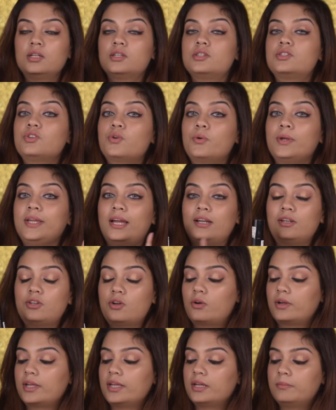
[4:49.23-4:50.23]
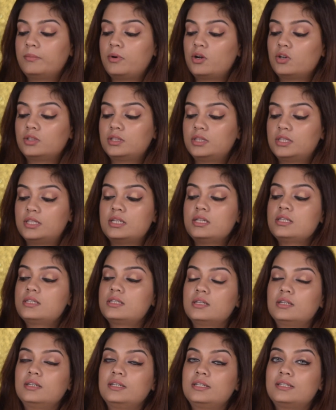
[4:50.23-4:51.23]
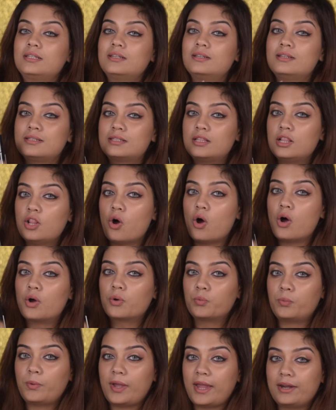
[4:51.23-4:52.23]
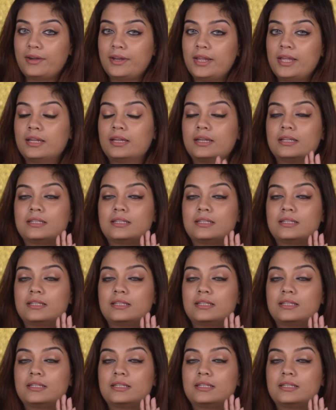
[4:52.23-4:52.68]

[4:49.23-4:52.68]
So yeah, talking about this, it is long wearing,